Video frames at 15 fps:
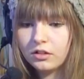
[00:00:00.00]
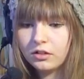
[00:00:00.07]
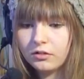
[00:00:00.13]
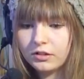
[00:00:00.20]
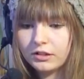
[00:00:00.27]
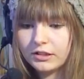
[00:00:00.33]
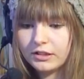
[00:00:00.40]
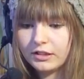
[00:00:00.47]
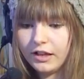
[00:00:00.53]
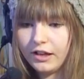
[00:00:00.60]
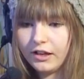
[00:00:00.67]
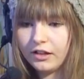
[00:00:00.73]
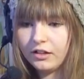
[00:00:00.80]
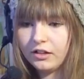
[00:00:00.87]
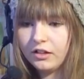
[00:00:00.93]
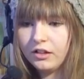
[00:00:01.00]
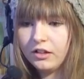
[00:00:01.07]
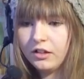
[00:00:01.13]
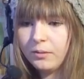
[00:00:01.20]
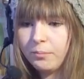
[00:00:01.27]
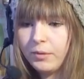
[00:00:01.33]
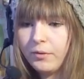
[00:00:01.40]
What's it say?
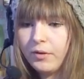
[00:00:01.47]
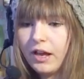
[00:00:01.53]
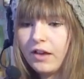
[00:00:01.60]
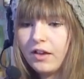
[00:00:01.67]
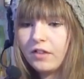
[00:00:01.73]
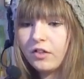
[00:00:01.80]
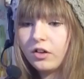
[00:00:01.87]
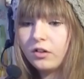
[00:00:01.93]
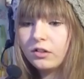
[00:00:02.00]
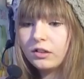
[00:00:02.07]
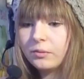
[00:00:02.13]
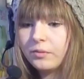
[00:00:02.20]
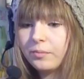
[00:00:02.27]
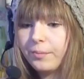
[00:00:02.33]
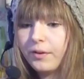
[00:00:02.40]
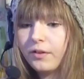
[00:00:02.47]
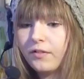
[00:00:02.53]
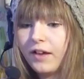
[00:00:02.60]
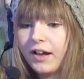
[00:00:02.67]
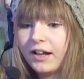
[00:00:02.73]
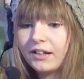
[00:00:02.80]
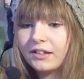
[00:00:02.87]
Be wary of holding with both
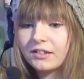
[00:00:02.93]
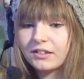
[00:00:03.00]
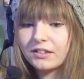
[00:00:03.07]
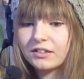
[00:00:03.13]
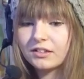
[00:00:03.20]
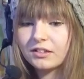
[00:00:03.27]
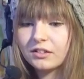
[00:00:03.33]
hands.